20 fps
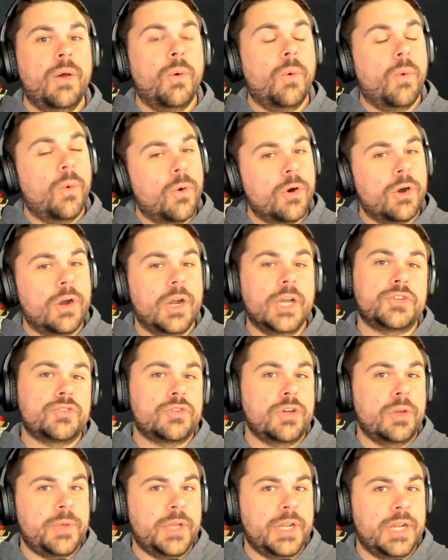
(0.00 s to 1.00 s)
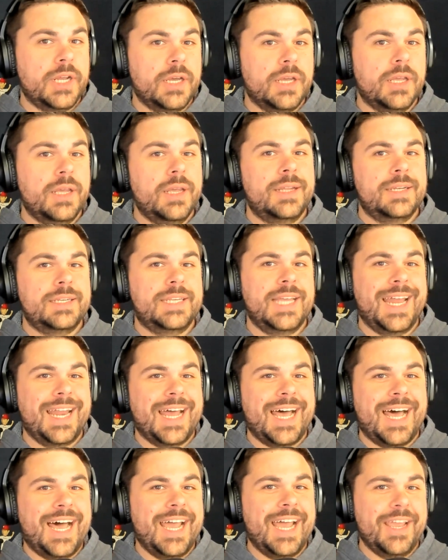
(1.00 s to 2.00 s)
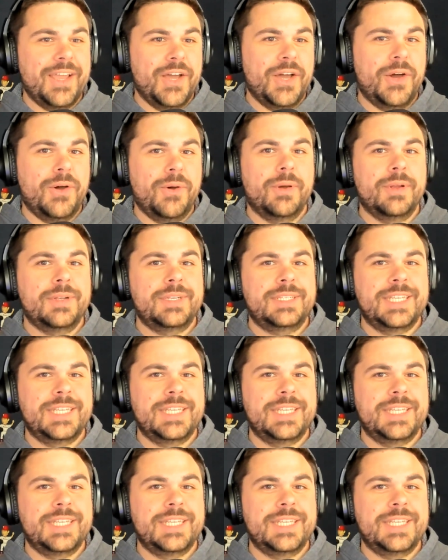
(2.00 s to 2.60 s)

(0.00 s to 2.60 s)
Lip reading: or Attributa.io